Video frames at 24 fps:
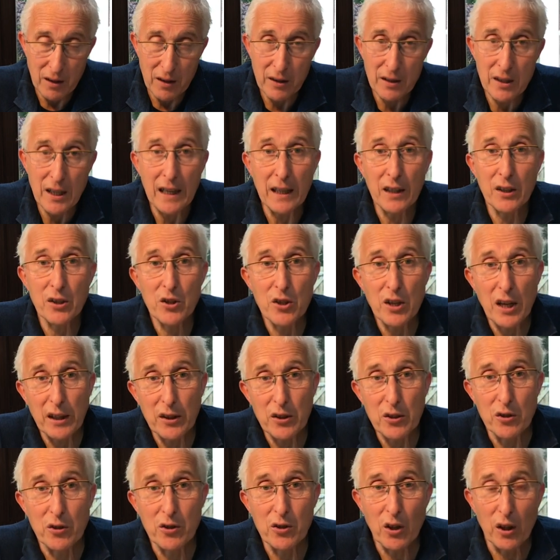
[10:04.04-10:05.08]
take
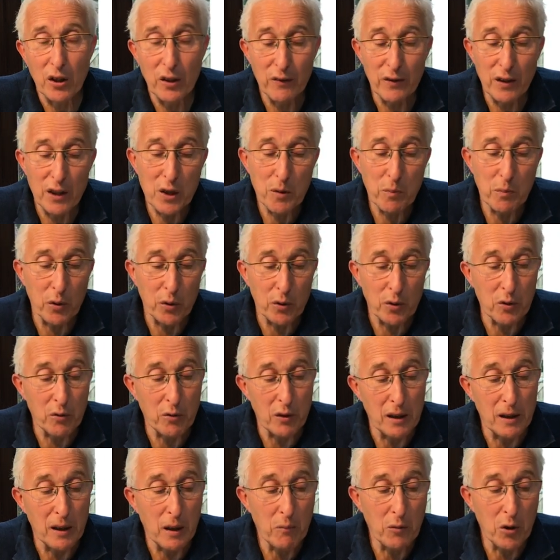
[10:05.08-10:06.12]
sections out of this book to
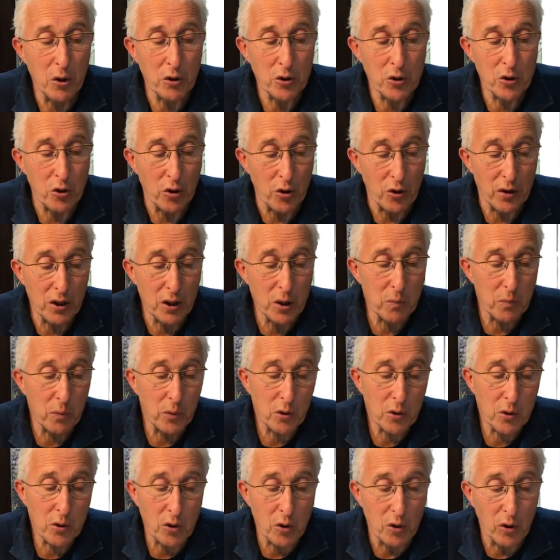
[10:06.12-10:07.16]
read. I'm not sure. This
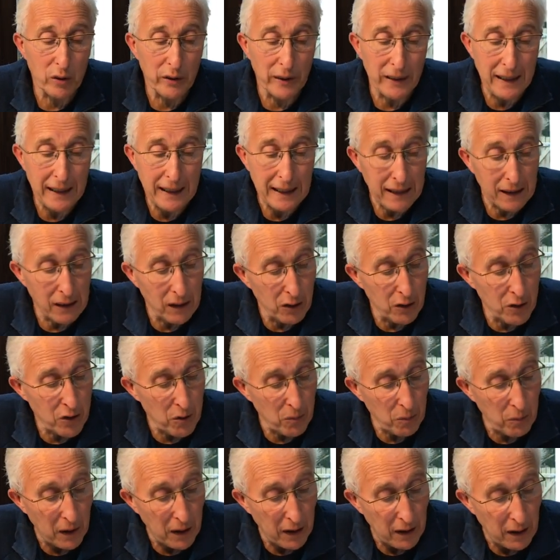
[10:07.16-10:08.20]
book's called The Annals of
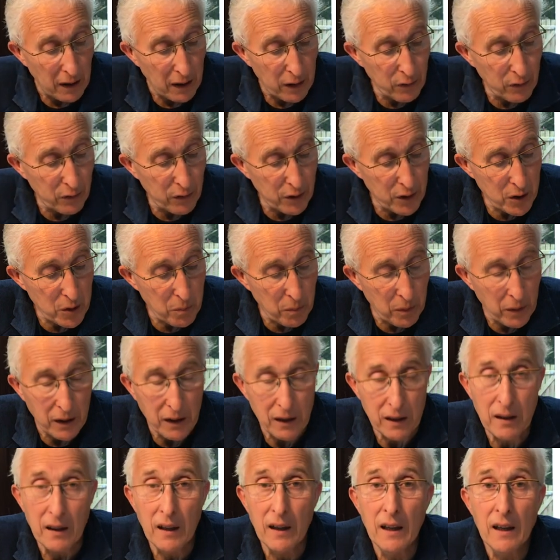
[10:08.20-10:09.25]
My Life. It's
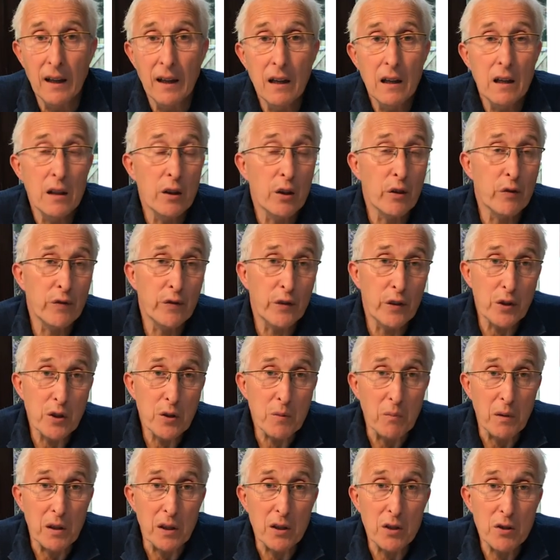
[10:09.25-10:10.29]
by the first
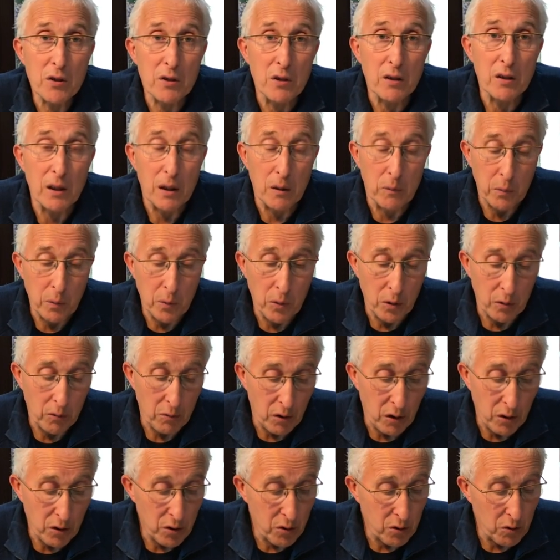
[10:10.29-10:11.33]
minister in
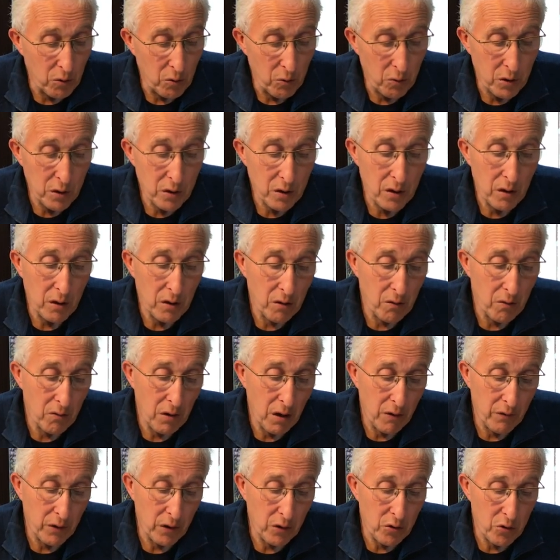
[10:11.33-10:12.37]
Portrush, who was the
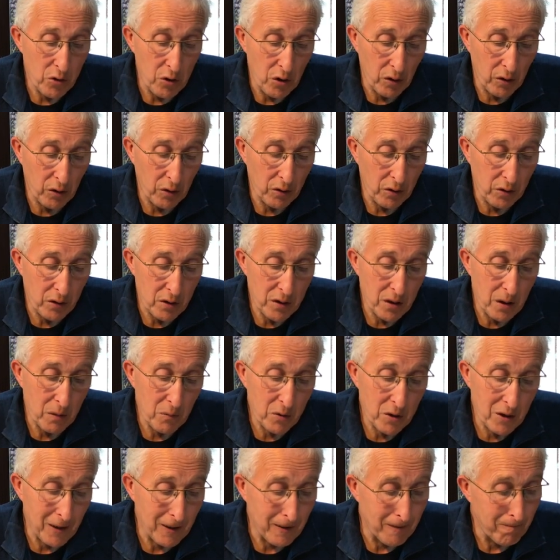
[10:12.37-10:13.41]
Reverend Jonathan
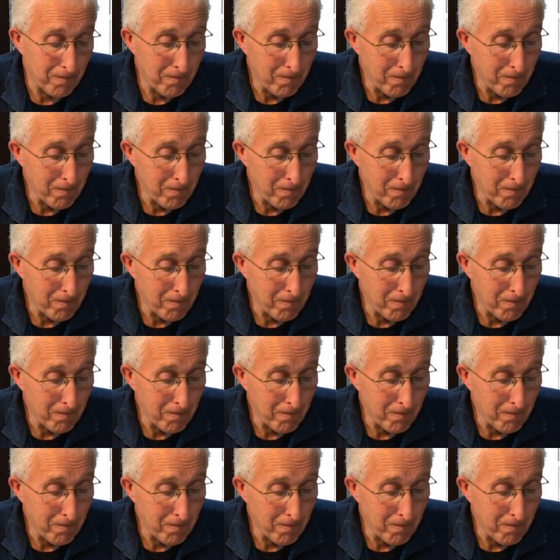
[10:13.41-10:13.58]
Simpson.